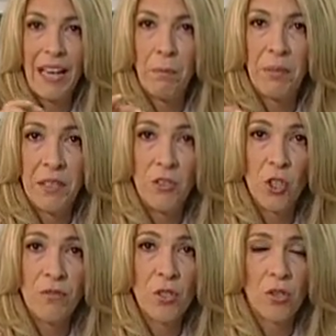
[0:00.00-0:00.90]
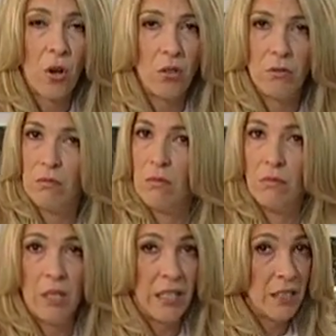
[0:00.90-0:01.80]
A pinch of salt.
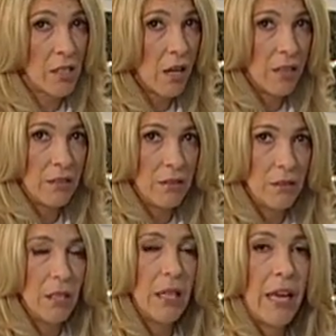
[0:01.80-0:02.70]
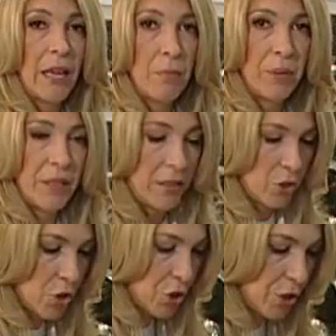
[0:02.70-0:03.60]
Not a ton, a
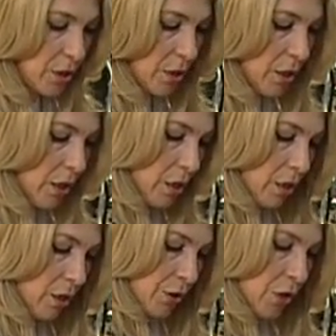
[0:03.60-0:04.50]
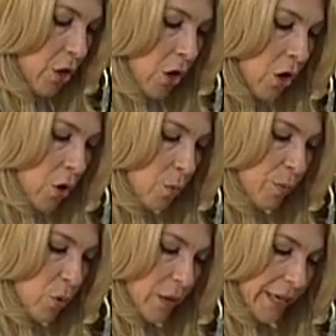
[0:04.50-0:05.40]
pinch. The whole
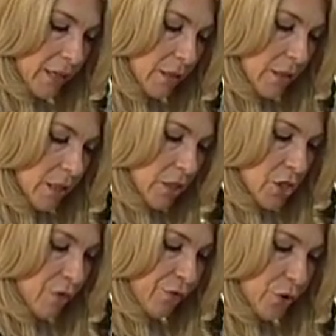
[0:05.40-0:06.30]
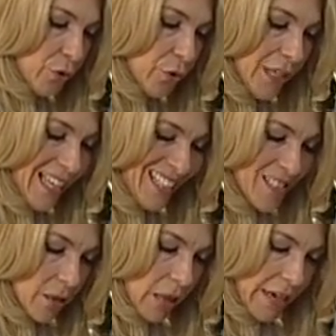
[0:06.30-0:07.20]
point to food
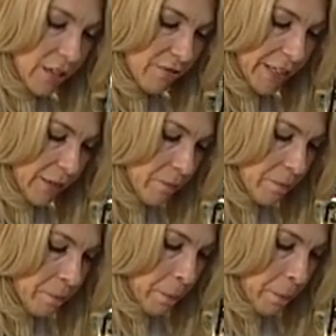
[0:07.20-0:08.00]
is layering.